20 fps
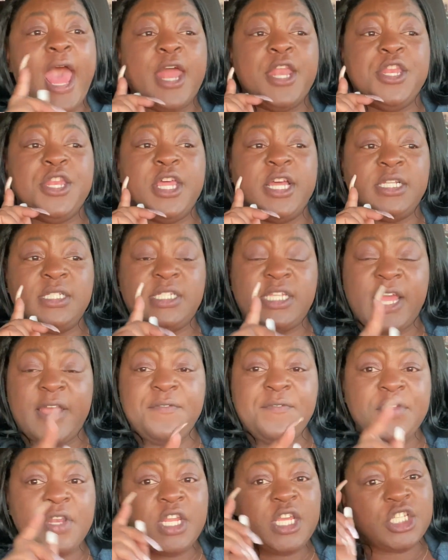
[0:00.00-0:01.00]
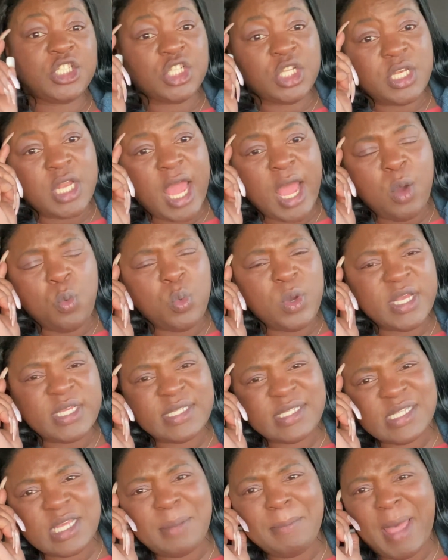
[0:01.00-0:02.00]
The definition, not what
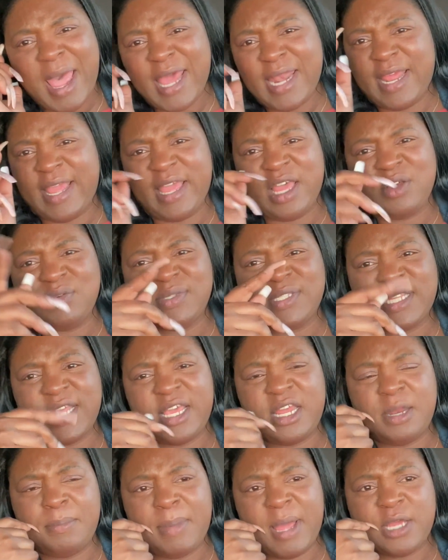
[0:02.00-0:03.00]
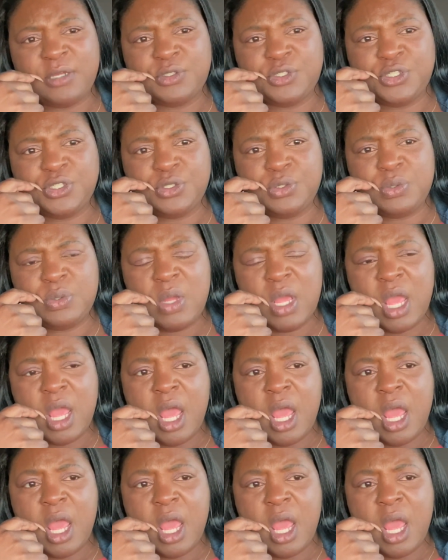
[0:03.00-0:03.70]
somebody else said about you,